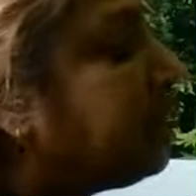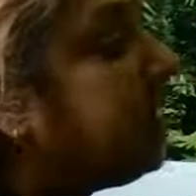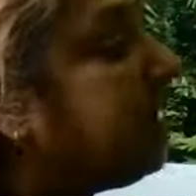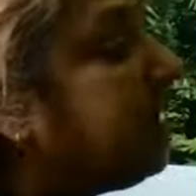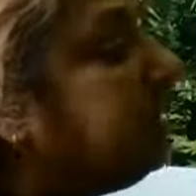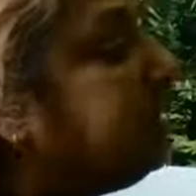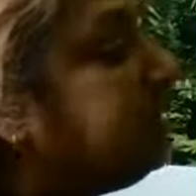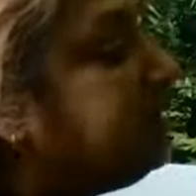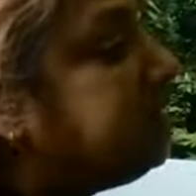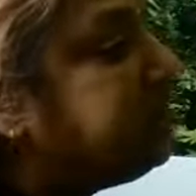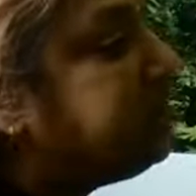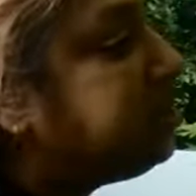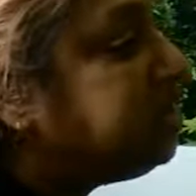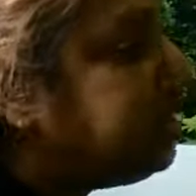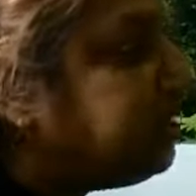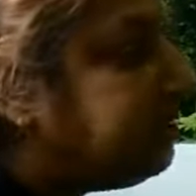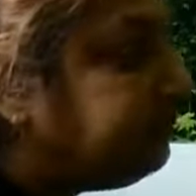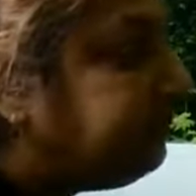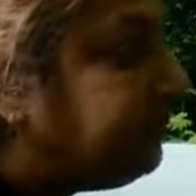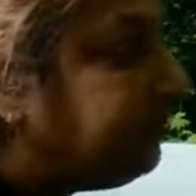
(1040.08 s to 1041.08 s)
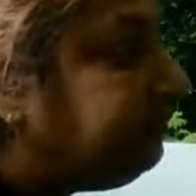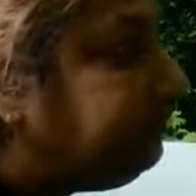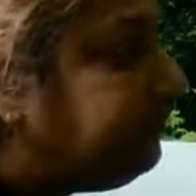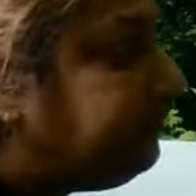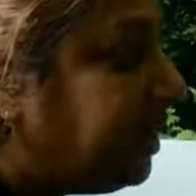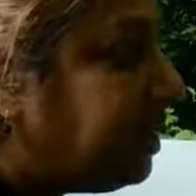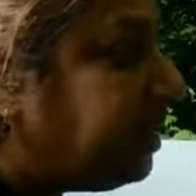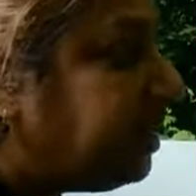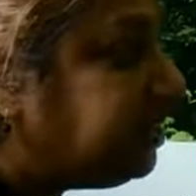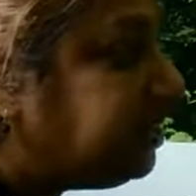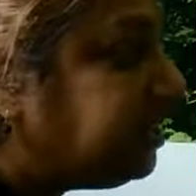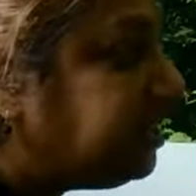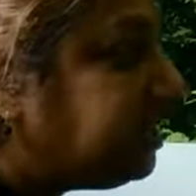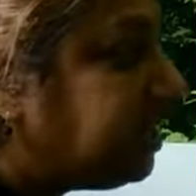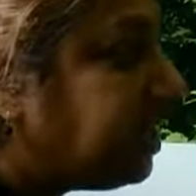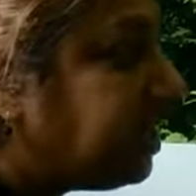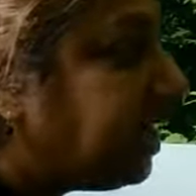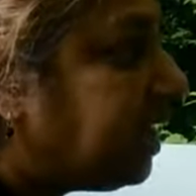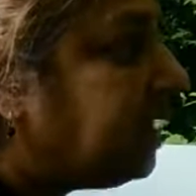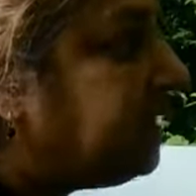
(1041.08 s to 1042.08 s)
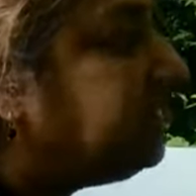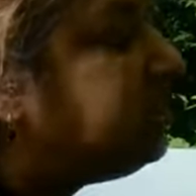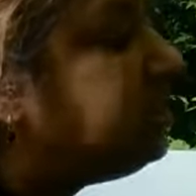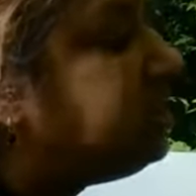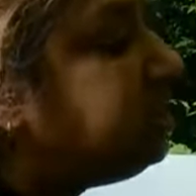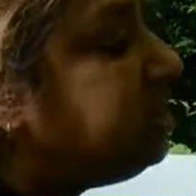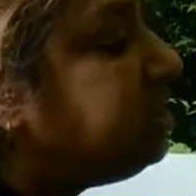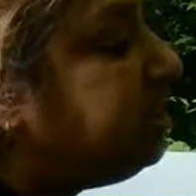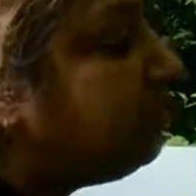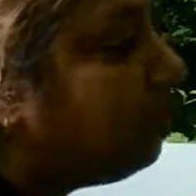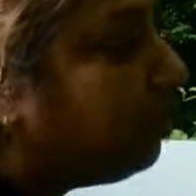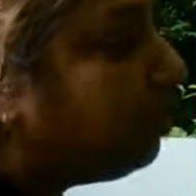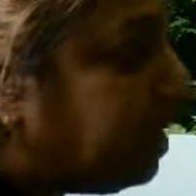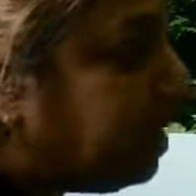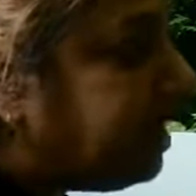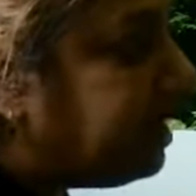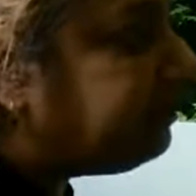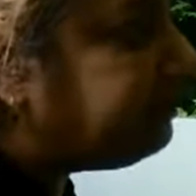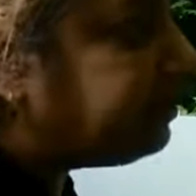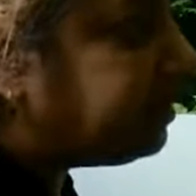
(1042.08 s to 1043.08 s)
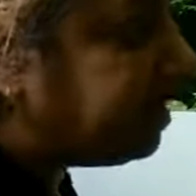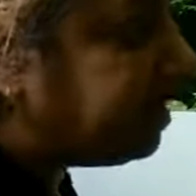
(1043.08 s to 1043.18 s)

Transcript: and she will wait. And she only after